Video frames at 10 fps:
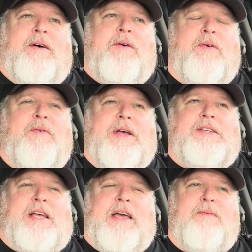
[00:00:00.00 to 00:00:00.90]
when we
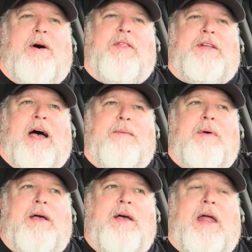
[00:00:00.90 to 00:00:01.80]
used to eat them all the
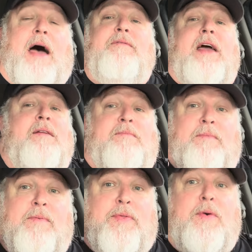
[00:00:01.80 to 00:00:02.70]
time. And I've eaten
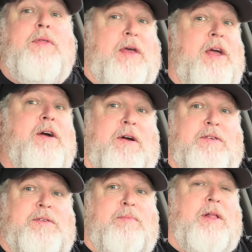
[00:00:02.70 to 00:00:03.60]
them through the
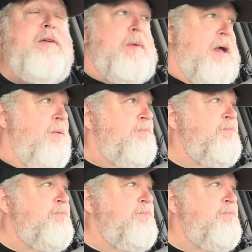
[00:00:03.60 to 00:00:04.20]
years, believe me.